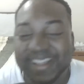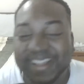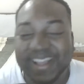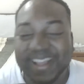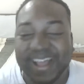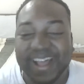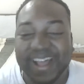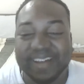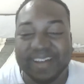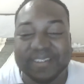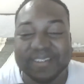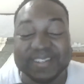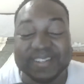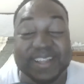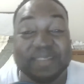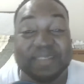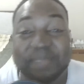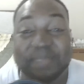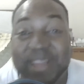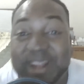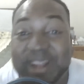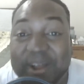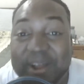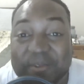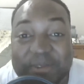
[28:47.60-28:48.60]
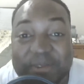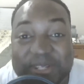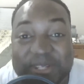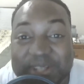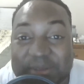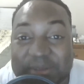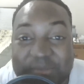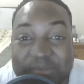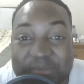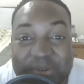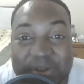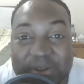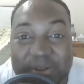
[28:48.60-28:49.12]
I was like, man, I wish I
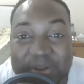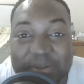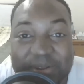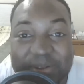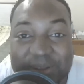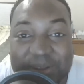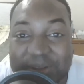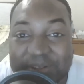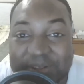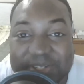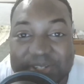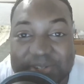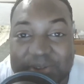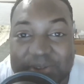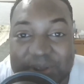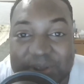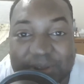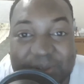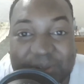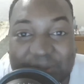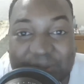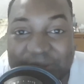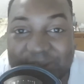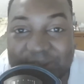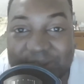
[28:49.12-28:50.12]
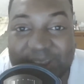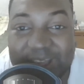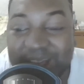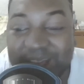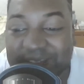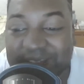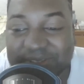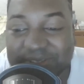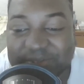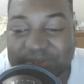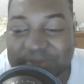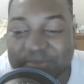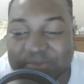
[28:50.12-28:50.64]
brought a truckload of
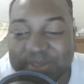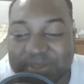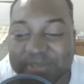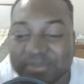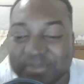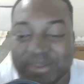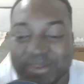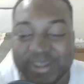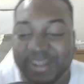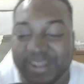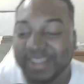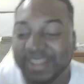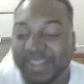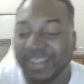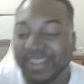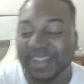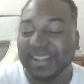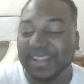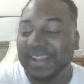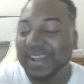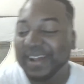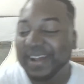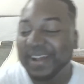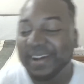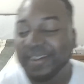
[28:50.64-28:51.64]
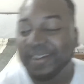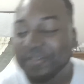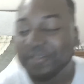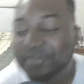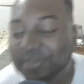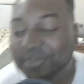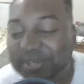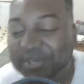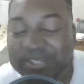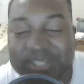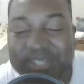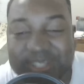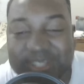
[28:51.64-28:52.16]
guys with me, but
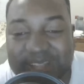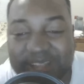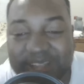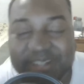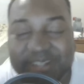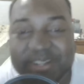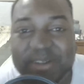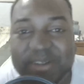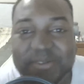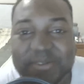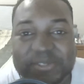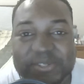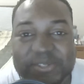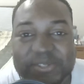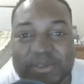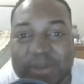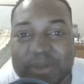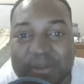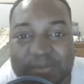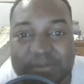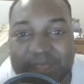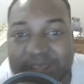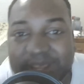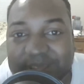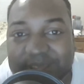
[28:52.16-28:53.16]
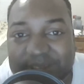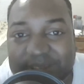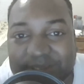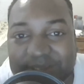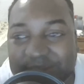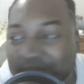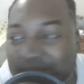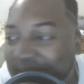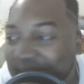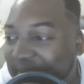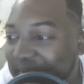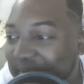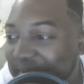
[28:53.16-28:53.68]
unfortunately I don't. So I'm like in the
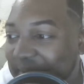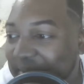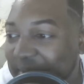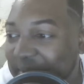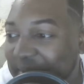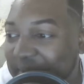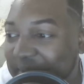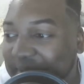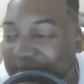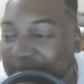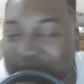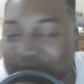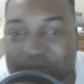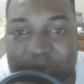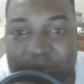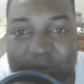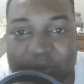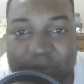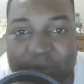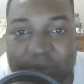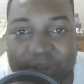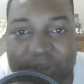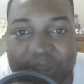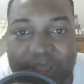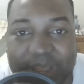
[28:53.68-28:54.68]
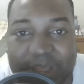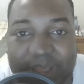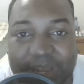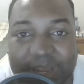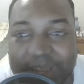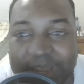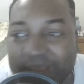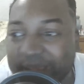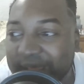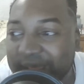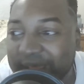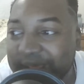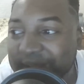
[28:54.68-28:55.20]
club. I'm with this girl, and I got
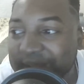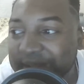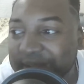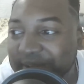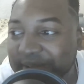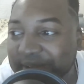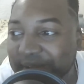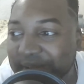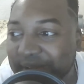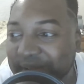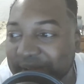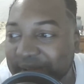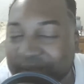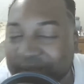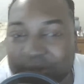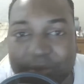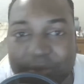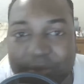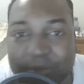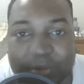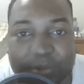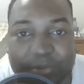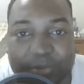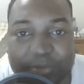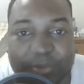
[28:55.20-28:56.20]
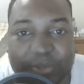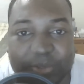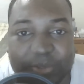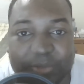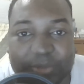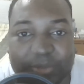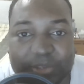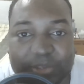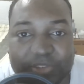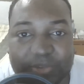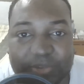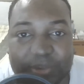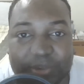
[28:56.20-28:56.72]
like 8 to 9 girls with
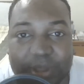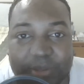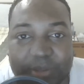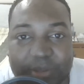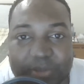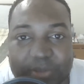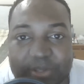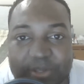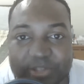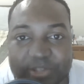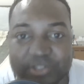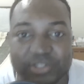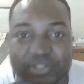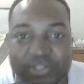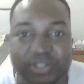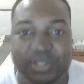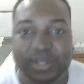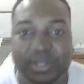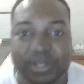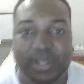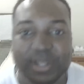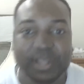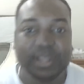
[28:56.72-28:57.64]
me, surrounding me and shit.